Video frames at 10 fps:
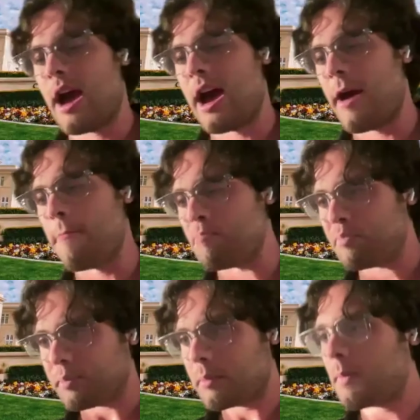Um,
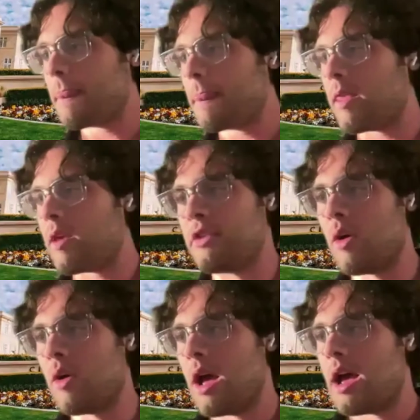
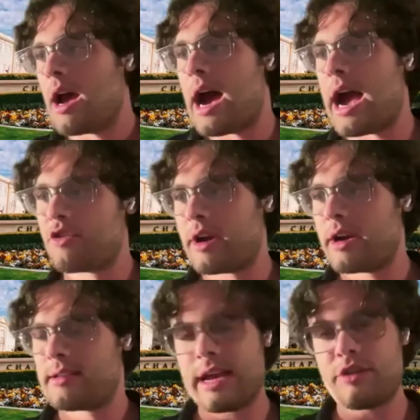so I try
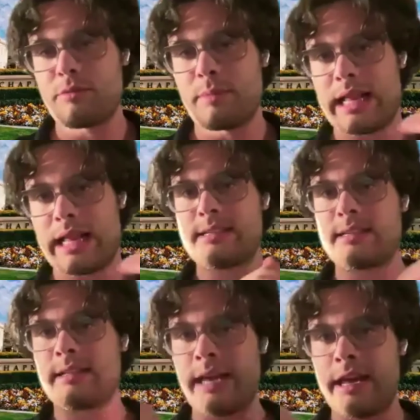to schedule my
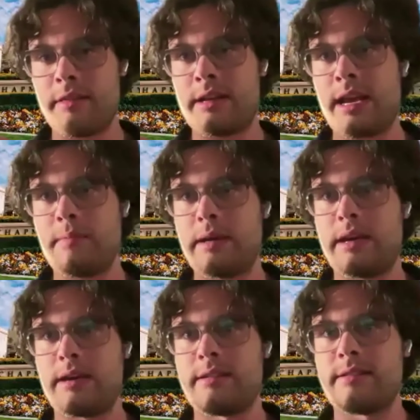classes later in the day,
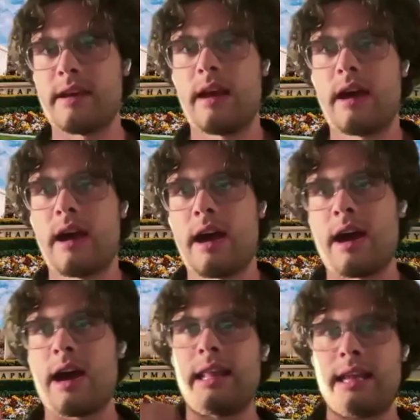because
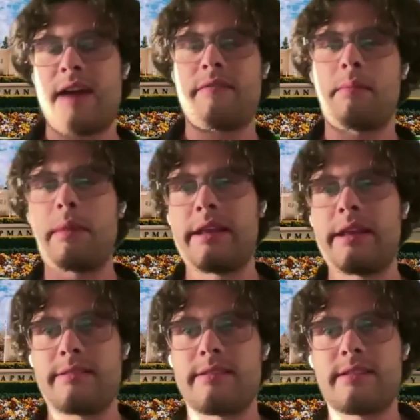I like having
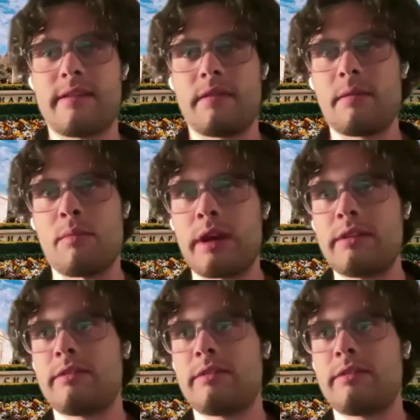meetings and stuff in the morning.